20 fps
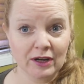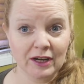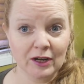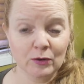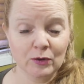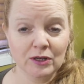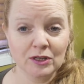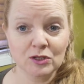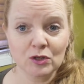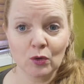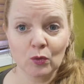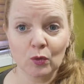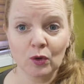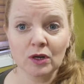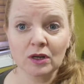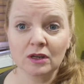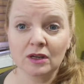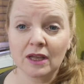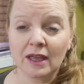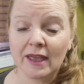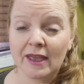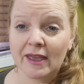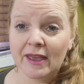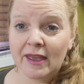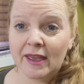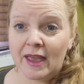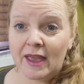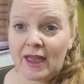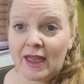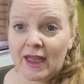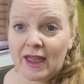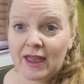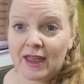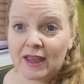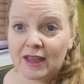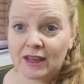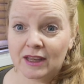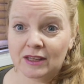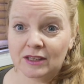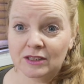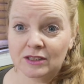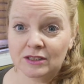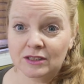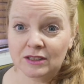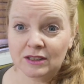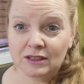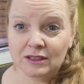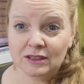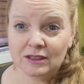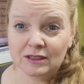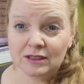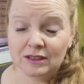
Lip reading: Right now he's at work, and